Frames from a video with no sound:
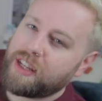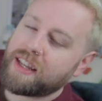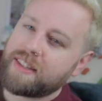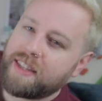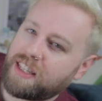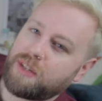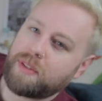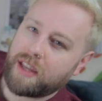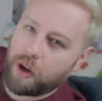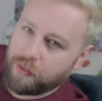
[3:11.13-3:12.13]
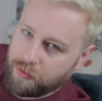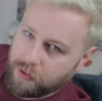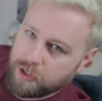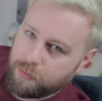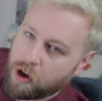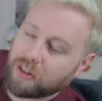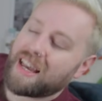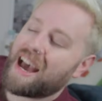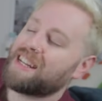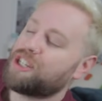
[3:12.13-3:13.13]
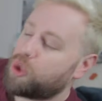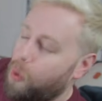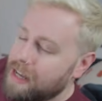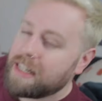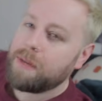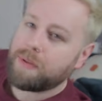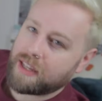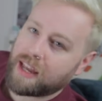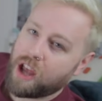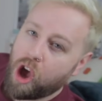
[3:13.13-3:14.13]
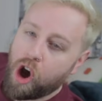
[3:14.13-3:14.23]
can get 60% off your first box and 20%